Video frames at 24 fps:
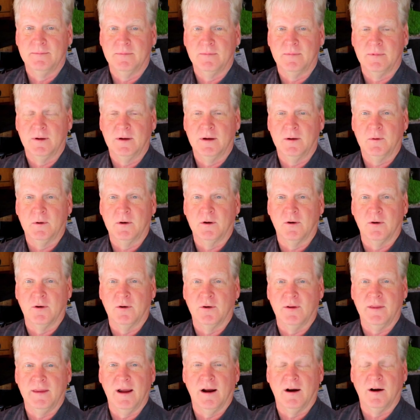We're going
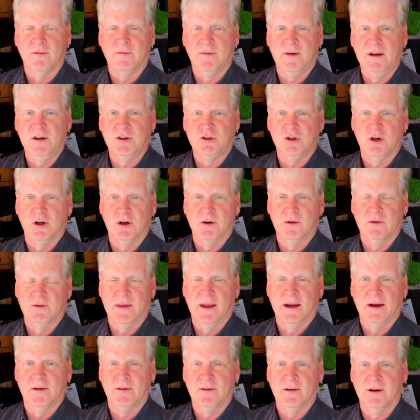to the RV show
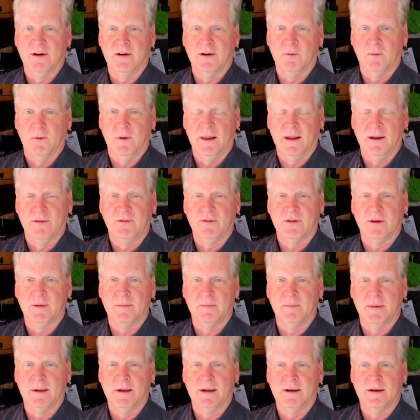down there, and we'll have
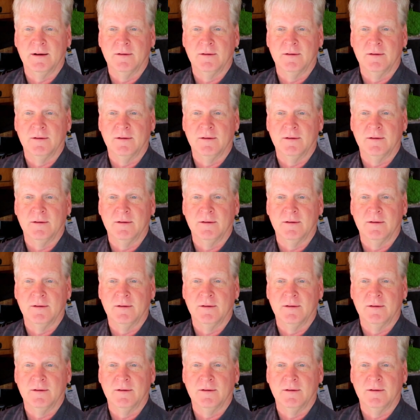some